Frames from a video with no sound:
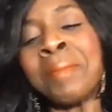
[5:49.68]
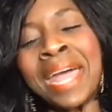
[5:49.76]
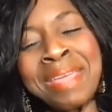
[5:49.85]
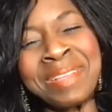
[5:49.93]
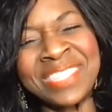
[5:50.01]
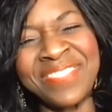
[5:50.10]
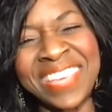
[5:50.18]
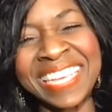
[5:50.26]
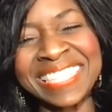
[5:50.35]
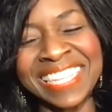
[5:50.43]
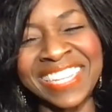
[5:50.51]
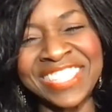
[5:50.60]
My name is
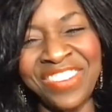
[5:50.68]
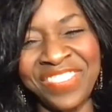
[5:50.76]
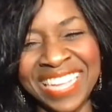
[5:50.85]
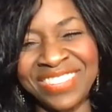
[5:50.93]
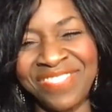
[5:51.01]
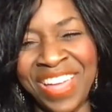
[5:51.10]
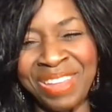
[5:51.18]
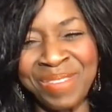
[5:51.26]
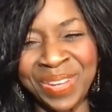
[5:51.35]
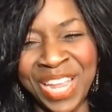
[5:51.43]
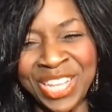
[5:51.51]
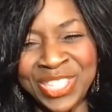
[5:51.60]
Vicki Dillard. Don't forget to follow me
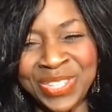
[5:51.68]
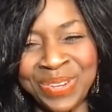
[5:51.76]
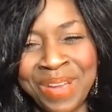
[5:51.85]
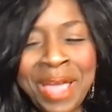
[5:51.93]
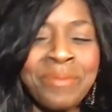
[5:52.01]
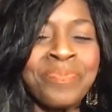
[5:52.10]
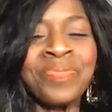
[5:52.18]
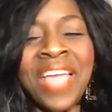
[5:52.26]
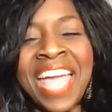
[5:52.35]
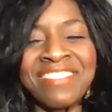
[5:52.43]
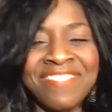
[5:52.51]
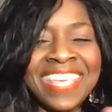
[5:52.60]
on Instagram
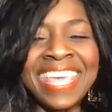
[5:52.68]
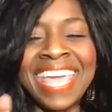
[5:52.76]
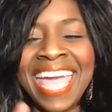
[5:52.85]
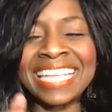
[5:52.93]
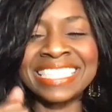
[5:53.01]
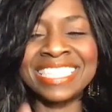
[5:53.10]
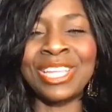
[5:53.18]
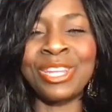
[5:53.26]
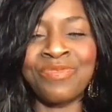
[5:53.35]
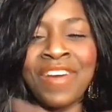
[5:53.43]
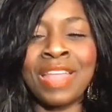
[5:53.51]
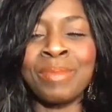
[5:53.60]
at Vicki X Dillard.
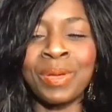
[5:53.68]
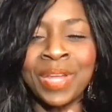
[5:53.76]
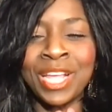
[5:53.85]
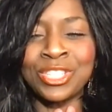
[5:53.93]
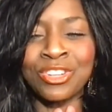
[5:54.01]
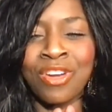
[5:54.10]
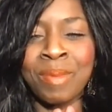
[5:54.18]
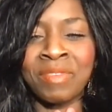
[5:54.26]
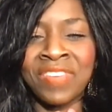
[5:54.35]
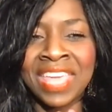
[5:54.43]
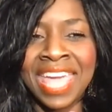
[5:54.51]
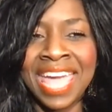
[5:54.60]
Follow me on Instagram
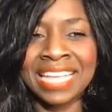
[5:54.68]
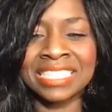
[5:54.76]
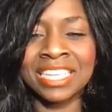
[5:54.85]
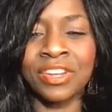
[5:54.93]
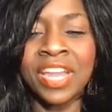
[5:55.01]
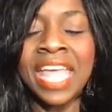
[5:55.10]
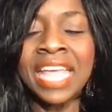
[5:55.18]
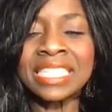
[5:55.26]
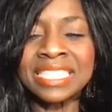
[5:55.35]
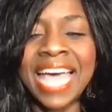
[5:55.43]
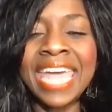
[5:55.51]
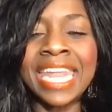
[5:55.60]
at Vicki X Dillard.
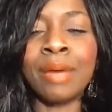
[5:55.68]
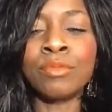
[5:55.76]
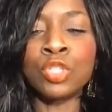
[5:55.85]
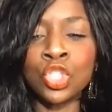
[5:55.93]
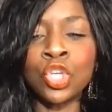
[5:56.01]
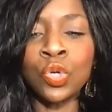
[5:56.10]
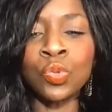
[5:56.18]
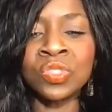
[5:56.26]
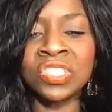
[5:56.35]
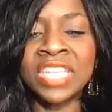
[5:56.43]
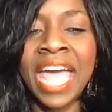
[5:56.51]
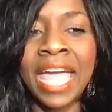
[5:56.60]
Sign up
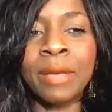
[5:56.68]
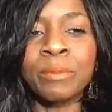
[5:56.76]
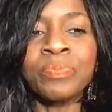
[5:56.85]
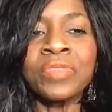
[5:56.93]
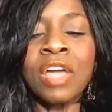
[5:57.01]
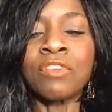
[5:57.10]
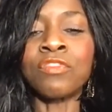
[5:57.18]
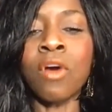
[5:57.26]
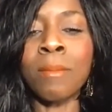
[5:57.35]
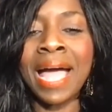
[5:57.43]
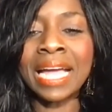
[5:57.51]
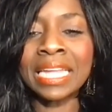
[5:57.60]
today
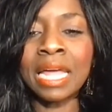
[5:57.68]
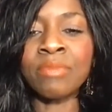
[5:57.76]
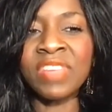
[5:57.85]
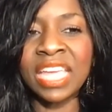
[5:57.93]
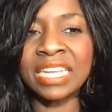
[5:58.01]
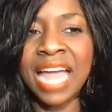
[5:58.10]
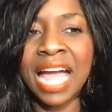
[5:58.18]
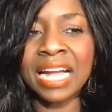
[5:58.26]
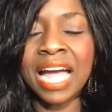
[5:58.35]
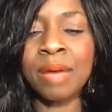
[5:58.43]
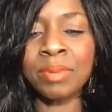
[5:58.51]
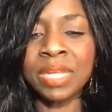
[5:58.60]
for my
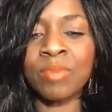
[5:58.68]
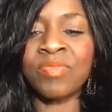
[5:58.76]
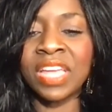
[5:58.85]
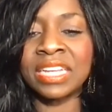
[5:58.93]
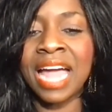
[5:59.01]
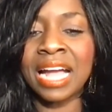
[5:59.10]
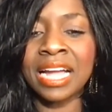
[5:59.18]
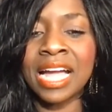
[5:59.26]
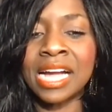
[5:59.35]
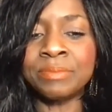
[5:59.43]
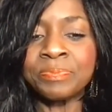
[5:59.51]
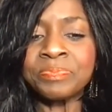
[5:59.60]
ClubVicki.com,
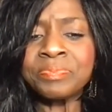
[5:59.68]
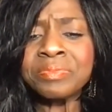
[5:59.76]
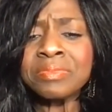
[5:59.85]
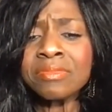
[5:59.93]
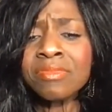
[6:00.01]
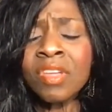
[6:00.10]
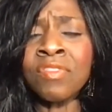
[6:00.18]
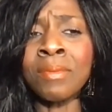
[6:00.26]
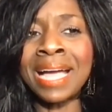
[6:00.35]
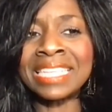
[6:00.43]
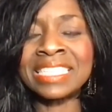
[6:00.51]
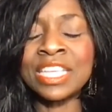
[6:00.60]
ClubVicki.com for
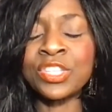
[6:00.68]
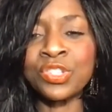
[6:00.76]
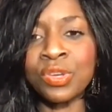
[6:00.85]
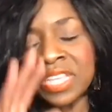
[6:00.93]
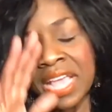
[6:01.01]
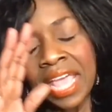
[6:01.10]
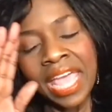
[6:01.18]
my sisters.